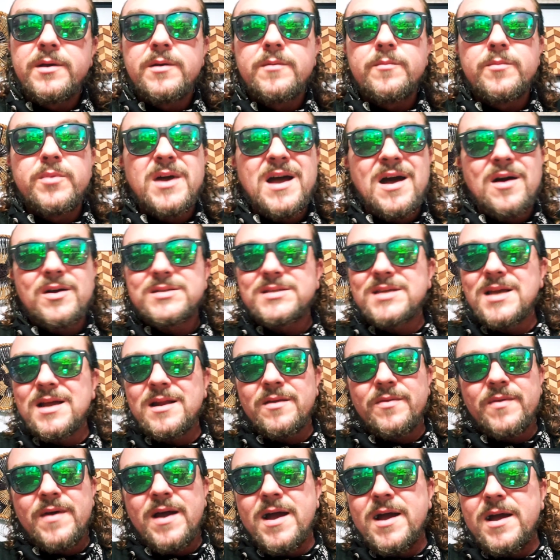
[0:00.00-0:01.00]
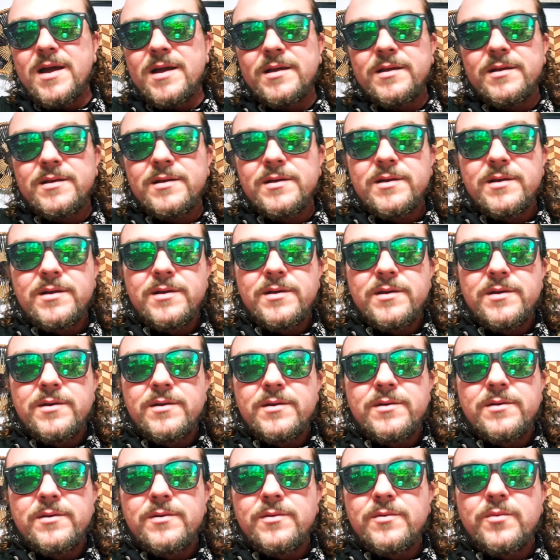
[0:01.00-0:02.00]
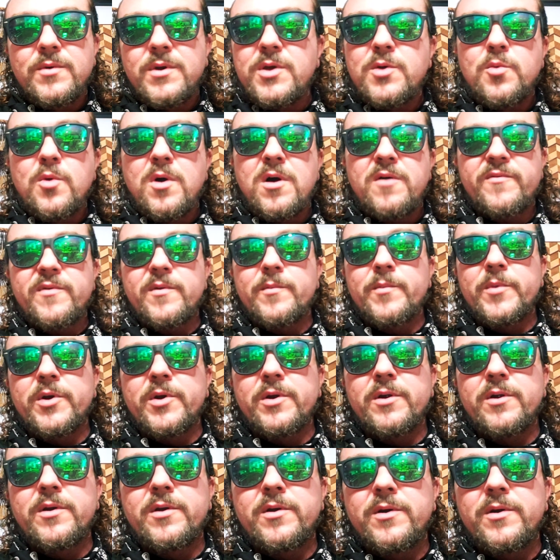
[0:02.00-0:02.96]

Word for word: But outside of that, what do you want from her?